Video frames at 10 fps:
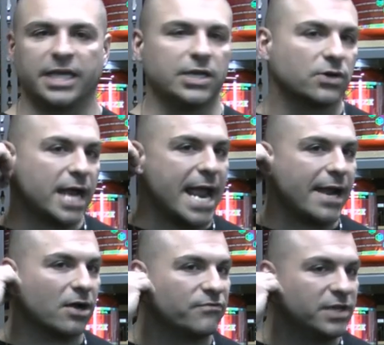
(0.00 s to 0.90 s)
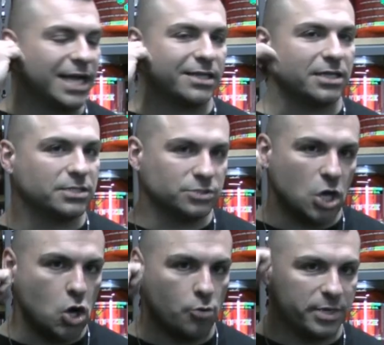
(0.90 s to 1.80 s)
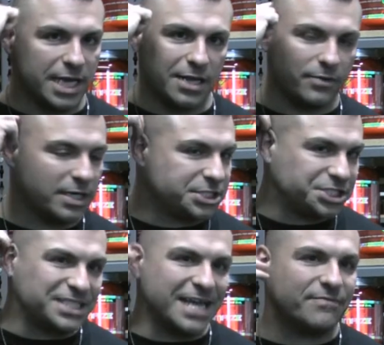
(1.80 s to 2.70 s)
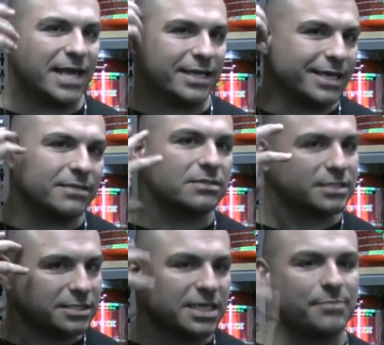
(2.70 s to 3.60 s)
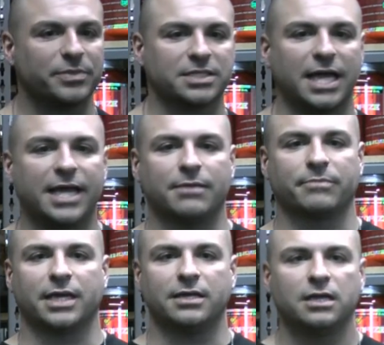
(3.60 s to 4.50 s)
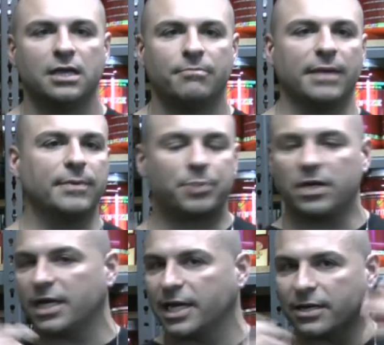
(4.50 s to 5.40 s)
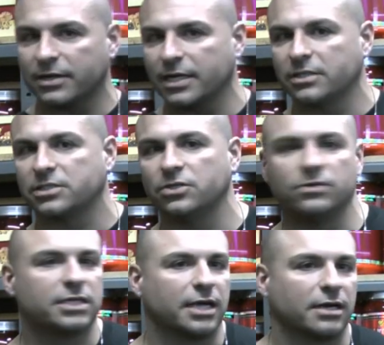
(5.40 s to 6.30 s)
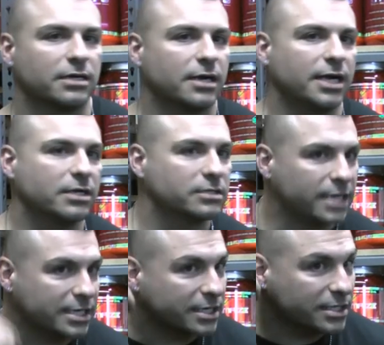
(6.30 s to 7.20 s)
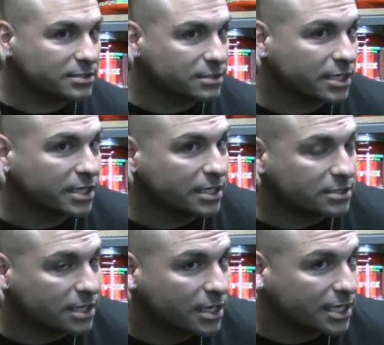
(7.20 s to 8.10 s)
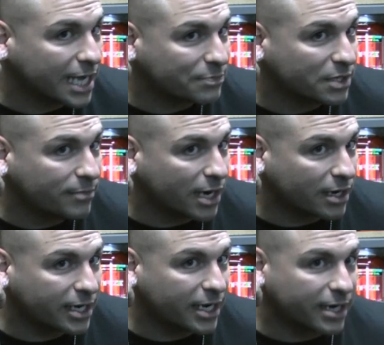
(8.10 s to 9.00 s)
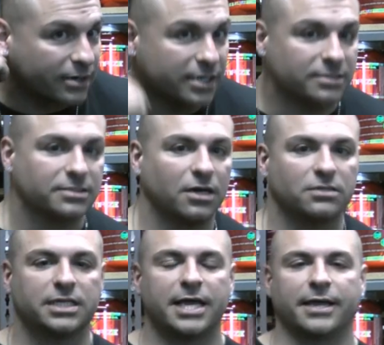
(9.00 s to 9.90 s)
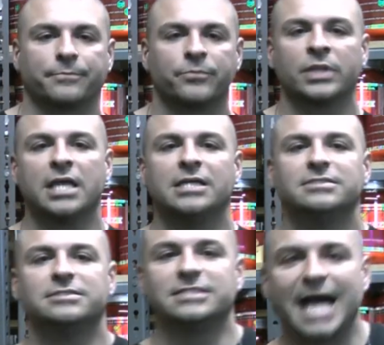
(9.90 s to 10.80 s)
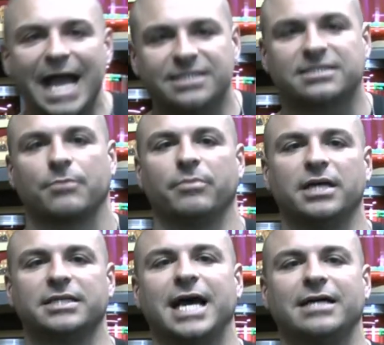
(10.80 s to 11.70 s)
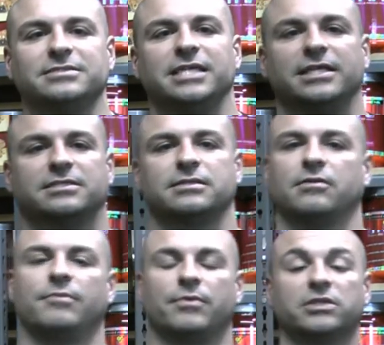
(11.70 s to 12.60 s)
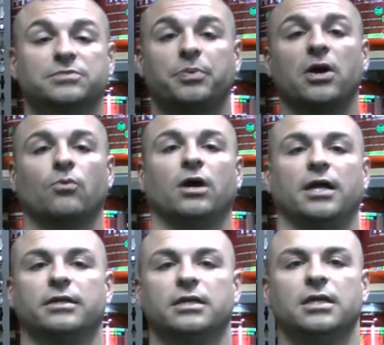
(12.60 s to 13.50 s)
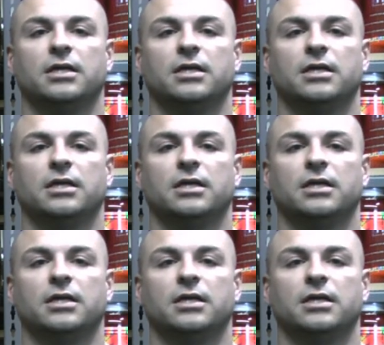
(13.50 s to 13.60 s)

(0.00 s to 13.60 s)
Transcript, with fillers: Ear hair, if you got it on the lobe, you got it over here, shave that, get keep it tight, man. Maybe put an earring or two in there, you alright? You like these? Look at these. Captain America earrings all day. Last but not least, now remember this is part one.